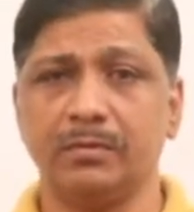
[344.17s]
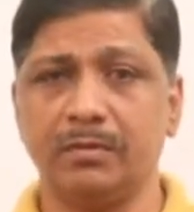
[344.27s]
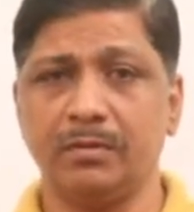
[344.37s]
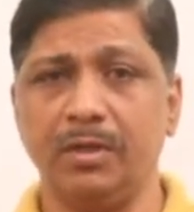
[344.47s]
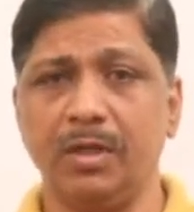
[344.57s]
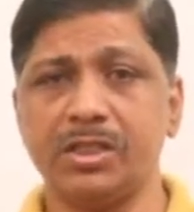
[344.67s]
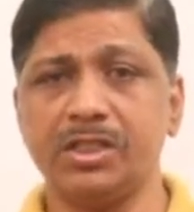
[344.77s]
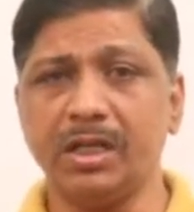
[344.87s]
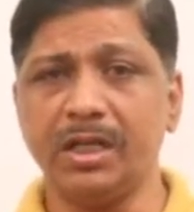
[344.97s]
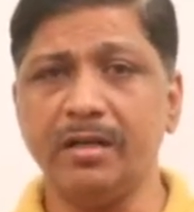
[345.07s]

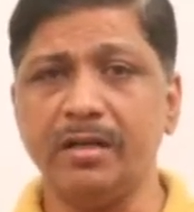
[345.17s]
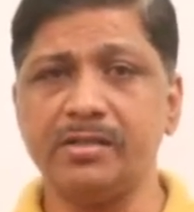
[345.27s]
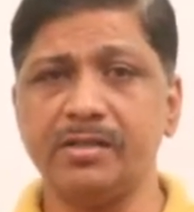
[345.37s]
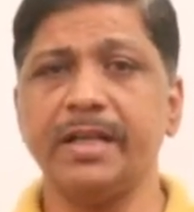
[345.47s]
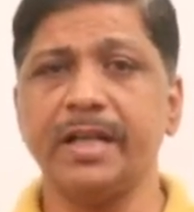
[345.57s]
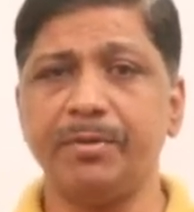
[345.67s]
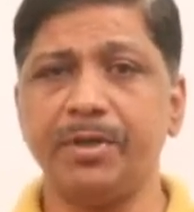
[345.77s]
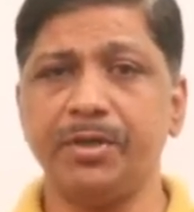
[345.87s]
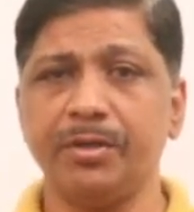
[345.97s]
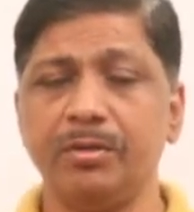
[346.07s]
logical and reasoning
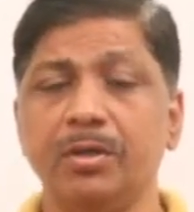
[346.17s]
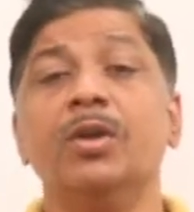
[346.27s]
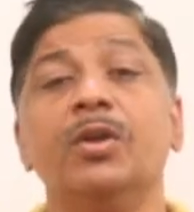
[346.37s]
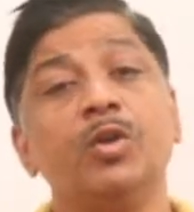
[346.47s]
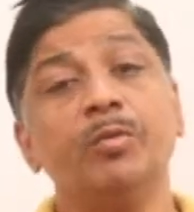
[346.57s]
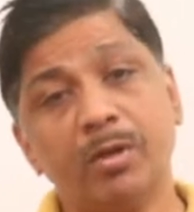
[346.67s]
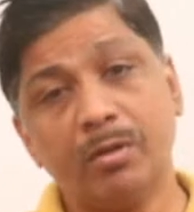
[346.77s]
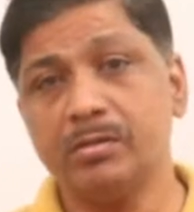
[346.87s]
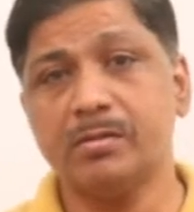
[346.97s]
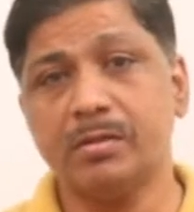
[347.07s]
aptitude. You may
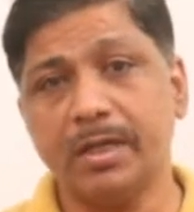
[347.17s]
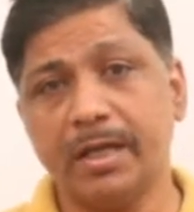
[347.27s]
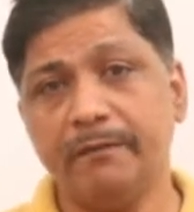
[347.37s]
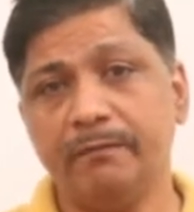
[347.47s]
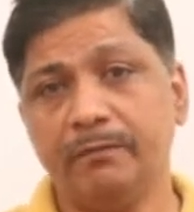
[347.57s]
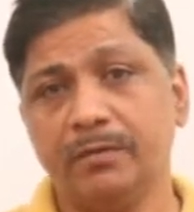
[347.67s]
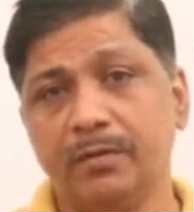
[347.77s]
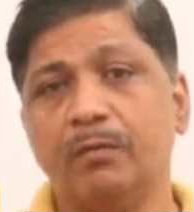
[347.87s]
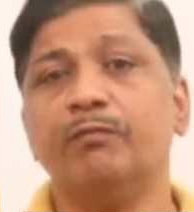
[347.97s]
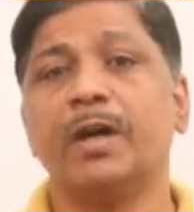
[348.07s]
also have
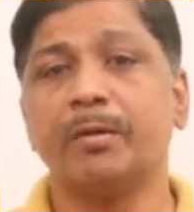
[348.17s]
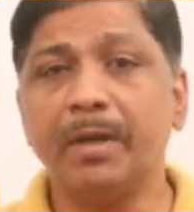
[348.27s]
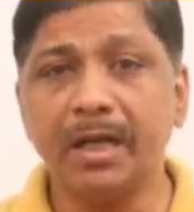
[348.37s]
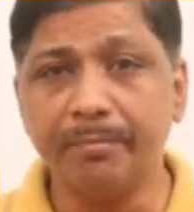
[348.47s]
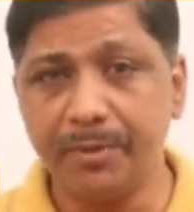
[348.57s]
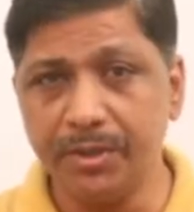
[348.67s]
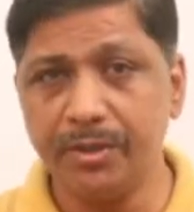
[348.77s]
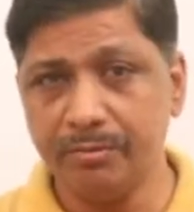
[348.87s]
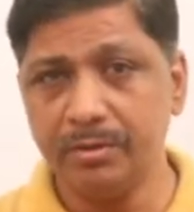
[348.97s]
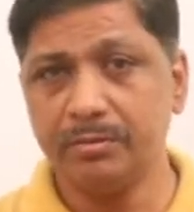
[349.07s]
verbal
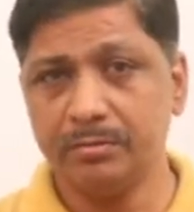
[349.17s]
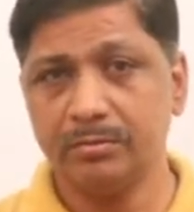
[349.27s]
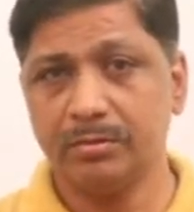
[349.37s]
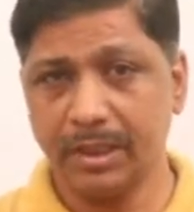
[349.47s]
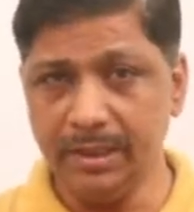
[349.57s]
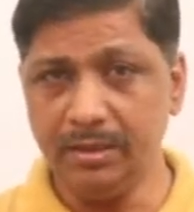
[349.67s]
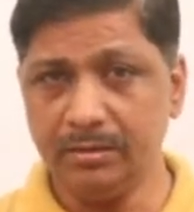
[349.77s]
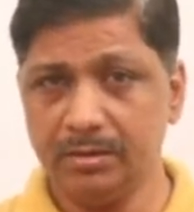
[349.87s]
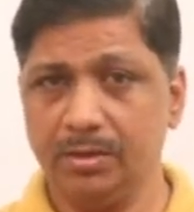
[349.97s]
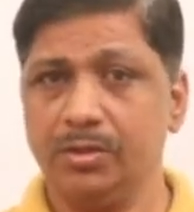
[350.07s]
aptitude, right?
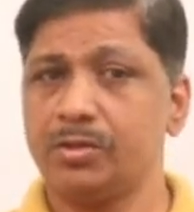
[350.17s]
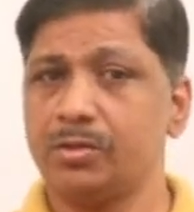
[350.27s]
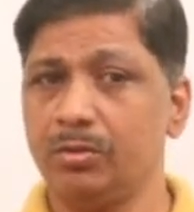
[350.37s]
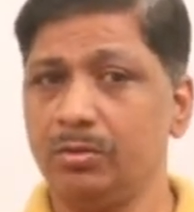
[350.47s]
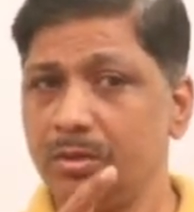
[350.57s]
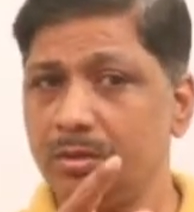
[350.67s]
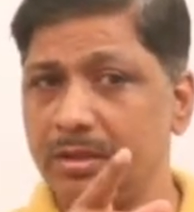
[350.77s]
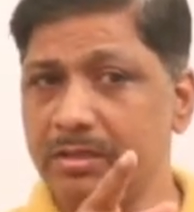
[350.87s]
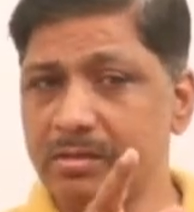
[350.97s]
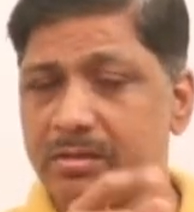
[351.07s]
So
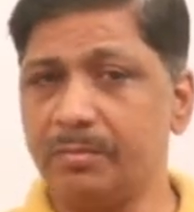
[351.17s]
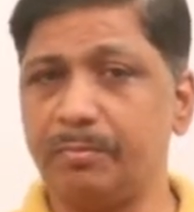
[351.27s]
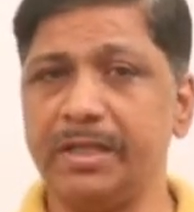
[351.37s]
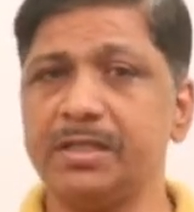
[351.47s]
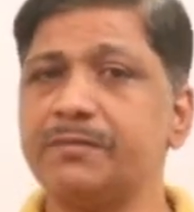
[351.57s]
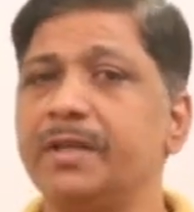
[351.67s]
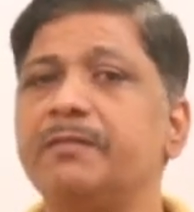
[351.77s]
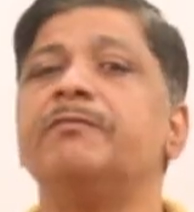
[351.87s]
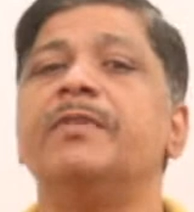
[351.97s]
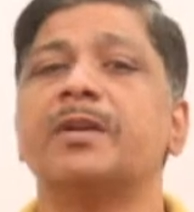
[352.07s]
this is the place where
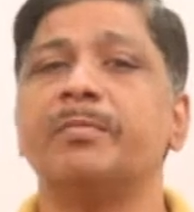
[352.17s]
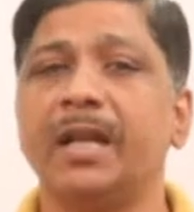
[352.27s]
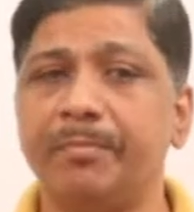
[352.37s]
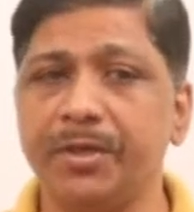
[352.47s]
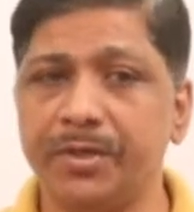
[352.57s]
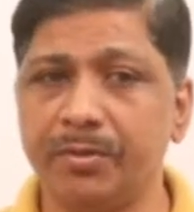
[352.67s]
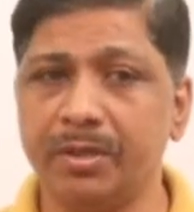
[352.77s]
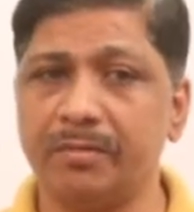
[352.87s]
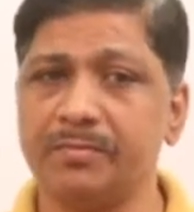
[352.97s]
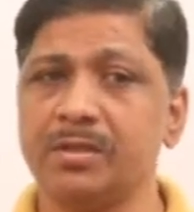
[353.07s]
verbal aptitude
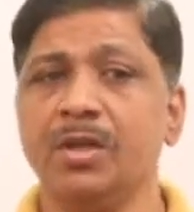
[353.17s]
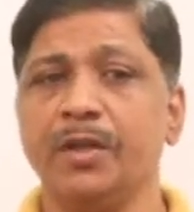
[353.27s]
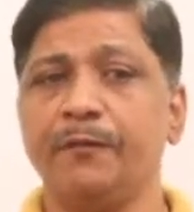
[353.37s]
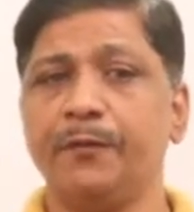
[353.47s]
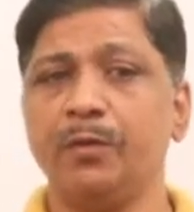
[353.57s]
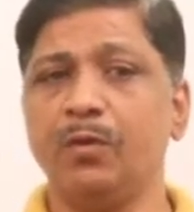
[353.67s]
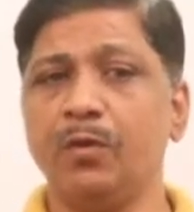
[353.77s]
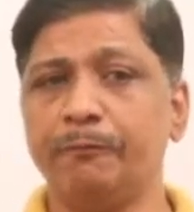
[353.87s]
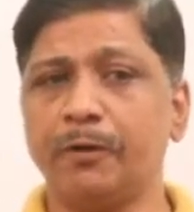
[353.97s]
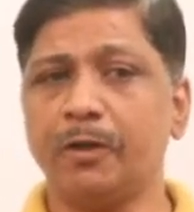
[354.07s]
comes. If you
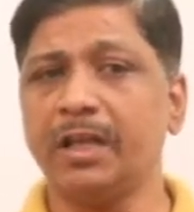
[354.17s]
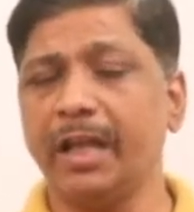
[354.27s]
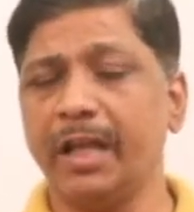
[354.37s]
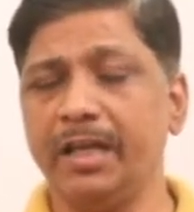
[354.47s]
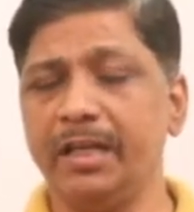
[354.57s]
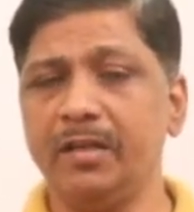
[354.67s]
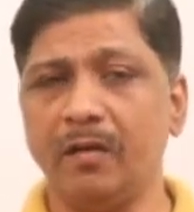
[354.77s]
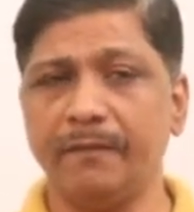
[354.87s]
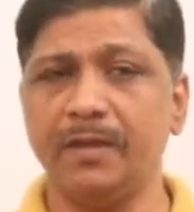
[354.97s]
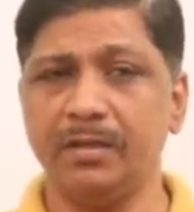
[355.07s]
go for any
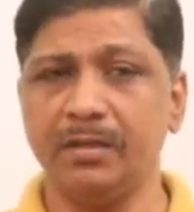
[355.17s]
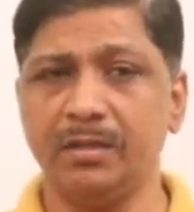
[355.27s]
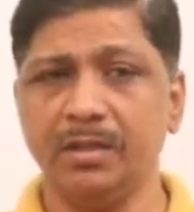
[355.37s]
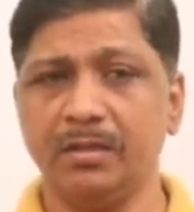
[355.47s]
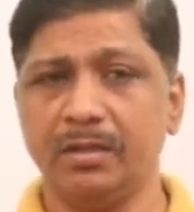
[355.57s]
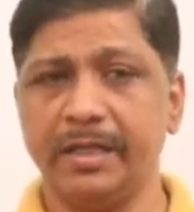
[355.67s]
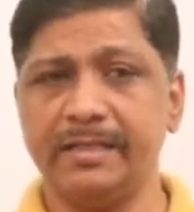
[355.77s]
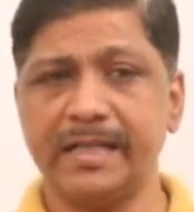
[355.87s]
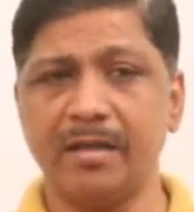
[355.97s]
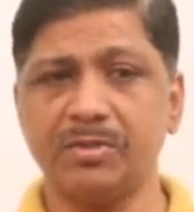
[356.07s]
of the
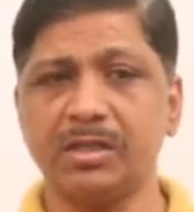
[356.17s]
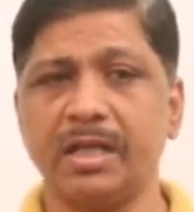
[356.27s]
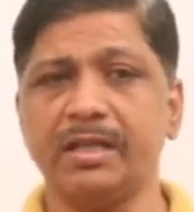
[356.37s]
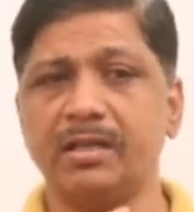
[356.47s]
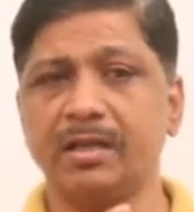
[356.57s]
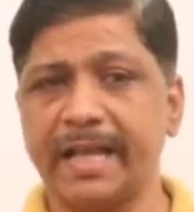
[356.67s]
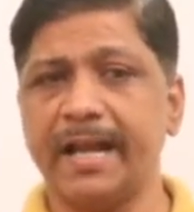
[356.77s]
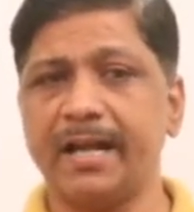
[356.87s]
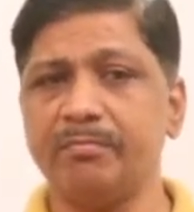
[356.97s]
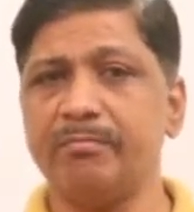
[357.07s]
exams like
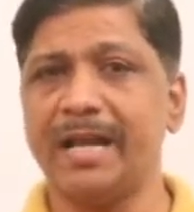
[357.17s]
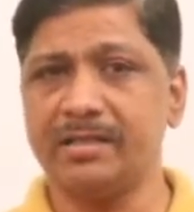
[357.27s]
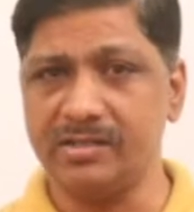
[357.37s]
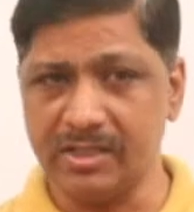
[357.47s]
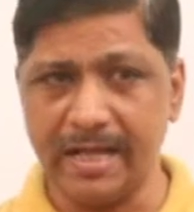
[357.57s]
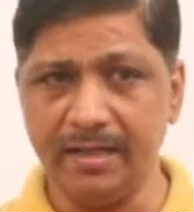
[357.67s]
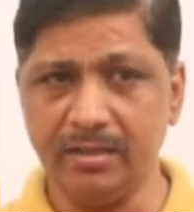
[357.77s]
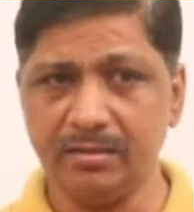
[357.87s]
CAT, MAT, ZAT